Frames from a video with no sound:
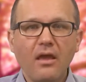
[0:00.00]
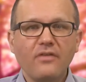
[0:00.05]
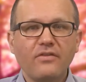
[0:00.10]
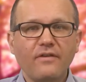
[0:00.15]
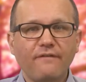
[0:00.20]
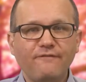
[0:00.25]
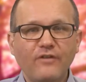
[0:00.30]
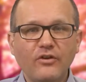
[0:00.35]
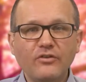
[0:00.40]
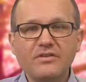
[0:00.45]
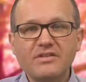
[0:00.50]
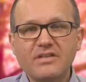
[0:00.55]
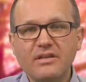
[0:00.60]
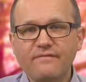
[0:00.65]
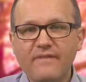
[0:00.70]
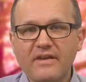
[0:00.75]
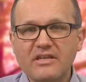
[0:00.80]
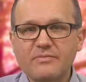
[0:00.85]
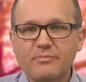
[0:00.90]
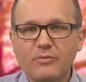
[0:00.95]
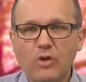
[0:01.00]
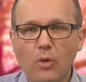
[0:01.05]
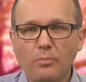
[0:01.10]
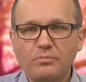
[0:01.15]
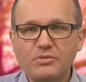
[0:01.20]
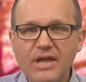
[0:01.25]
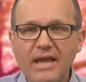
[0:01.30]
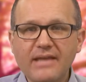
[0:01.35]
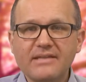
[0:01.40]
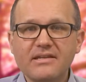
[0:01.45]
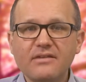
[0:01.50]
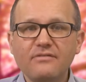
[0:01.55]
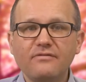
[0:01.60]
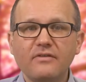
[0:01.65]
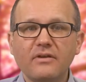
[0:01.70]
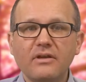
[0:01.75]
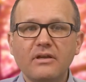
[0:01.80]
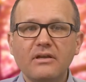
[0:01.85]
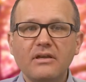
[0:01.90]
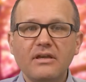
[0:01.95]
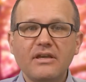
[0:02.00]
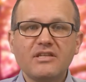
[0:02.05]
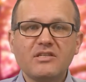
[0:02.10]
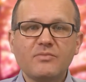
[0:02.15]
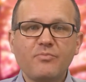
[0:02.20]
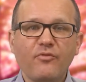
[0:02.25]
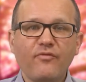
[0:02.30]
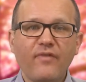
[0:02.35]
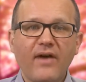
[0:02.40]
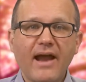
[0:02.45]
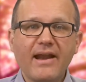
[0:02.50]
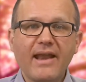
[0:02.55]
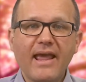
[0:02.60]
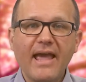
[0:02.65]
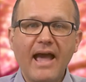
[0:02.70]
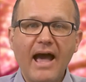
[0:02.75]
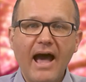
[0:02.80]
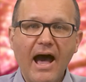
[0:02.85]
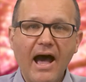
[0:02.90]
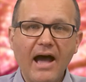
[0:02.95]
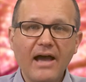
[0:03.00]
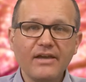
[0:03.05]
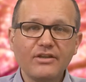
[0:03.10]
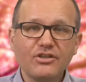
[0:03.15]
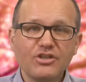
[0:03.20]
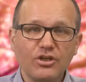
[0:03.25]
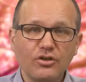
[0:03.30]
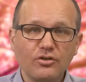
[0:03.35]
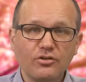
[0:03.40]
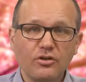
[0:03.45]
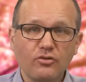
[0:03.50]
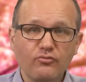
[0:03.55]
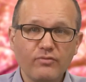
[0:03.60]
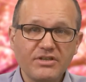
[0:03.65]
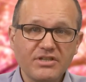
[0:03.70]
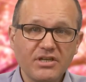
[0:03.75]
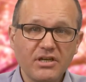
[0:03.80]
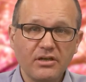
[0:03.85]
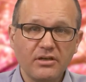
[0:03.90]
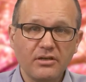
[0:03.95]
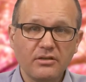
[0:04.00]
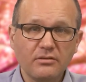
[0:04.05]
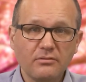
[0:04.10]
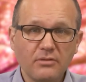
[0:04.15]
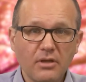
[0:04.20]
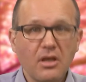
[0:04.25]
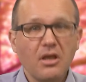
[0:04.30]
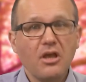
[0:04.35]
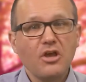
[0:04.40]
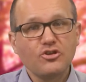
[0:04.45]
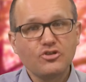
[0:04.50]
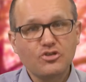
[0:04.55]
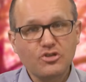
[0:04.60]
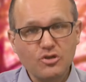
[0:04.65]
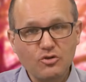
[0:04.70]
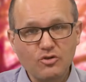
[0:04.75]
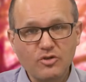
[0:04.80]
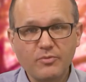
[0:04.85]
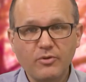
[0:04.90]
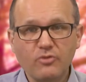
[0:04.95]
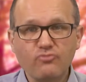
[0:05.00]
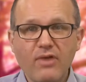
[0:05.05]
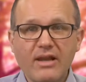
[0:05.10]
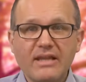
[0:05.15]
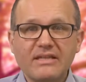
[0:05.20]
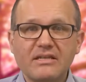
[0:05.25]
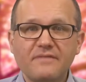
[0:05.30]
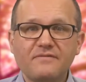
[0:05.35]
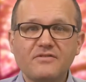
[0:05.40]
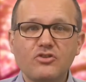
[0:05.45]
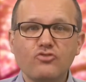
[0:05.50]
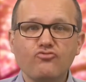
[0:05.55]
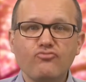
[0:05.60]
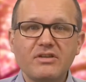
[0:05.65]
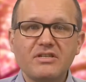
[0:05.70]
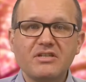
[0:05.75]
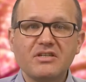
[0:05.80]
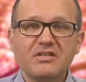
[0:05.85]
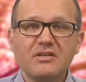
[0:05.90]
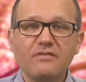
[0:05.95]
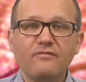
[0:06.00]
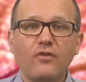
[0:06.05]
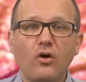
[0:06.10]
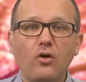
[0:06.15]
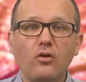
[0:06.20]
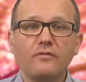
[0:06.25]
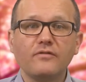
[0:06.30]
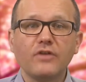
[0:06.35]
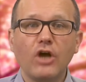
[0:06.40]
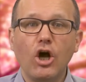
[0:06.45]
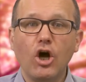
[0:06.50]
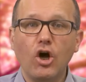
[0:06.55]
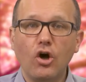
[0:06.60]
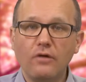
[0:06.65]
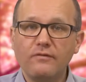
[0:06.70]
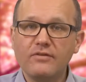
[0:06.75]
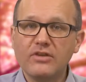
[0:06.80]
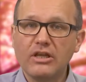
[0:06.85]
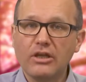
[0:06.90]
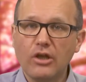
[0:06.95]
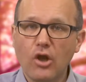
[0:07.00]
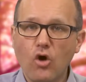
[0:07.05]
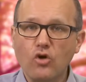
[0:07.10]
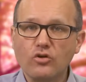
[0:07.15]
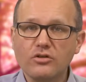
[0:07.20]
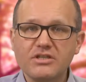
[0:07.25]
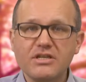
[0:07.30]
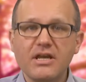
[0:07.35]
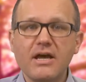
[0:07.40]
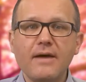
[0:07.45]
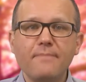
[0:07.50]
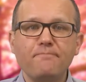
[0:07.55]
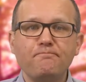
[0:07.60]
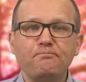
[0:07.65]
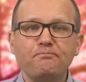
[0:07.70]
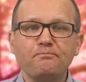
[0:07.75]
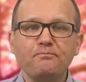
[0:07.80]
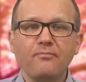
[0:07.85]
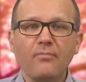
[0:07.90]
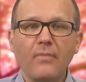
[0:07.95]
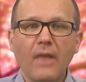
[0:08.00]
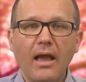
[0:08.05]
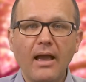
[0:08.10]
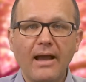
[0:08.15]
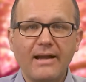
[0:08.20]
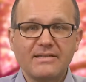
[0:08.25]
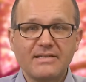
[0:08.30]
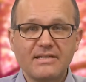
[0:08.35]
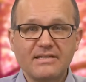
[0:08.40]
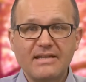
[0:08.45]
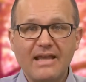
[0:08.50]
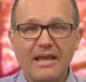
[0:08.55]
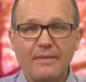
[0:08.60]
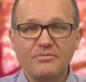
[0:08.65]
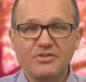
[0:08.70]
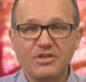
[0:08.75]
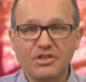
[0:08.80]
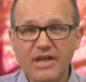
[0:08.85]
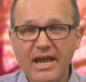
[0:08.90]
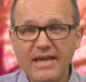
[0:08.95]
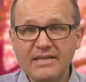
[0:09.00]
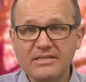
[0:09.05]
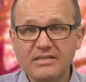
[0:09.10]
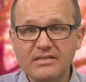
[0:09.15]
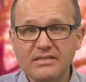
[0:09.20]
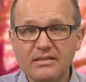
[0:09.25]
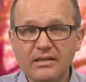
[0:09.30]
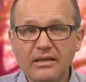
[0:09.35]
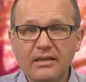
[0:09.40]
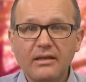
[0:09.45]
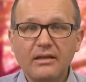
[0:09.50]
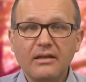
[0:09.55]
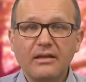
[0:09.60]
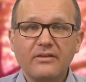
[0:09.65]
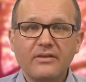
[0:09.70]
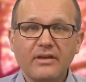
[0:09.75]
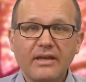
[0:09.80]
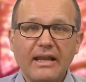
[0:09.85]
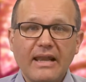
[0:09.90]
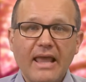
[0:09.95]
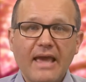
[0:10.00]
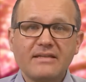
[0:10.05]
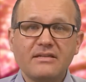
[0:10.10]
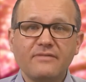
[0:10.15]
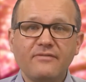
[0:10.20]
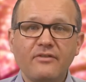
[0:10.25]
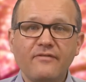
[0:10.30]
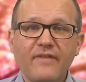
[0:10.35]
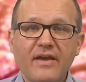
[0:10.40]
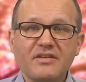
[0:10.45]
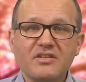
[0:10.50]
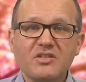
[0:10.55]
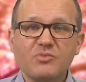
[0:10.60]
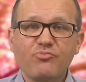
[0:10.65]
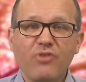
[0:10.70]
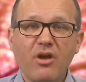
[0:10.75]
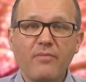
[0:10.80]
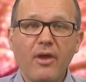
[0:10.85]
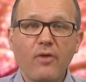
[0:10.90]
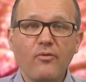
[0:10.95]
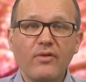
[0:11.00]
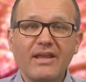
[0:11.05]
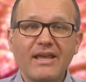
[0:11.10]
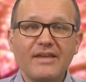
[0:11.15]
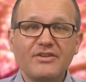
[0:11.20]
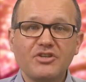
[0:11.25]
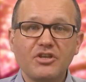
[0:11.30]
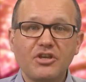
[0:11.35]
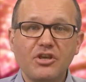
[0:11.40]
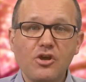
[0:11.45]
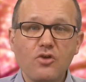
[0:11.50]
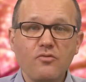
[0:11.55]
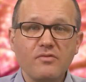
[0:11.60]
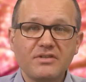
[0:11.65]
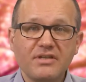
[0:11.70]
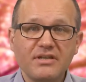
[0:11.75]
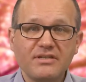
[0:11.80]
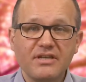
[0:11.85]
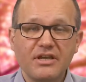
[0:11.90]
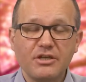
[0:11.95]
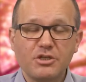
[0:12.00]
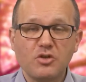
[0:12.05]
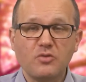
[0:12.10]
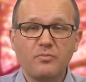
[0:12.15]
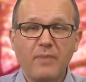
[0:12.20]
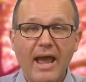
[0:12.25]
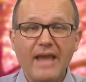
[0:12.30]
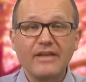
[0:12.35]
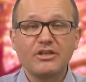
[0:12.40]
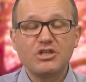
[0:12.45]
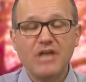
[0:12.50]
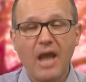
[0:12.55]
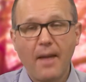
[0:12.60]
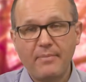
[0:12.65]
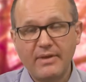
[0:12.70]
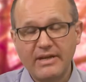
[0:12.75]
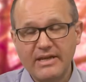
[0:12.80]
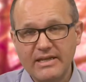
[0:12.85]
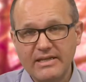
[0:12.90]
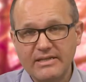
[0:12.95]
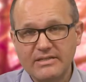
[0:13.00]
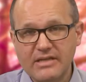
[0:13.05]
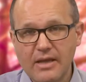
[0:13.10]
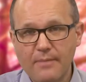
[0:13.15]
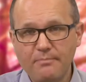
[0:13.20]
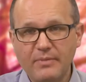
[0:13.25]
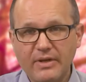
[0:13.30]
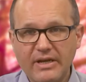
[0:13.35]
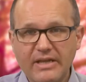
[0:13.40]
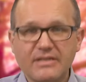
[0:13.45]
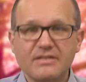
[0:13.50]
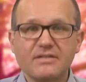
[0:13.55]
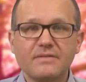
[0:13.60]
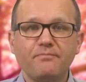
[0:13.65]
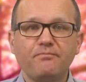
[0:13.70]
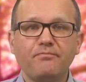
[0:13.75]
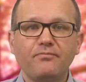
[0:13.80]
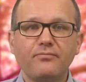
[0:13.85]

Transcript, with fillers: The fund's investment objective is to provide a high total return suitable relative to the risks involved over the long term. And as its name suggests, the collective invests primarily in securities issued by Japanese companies.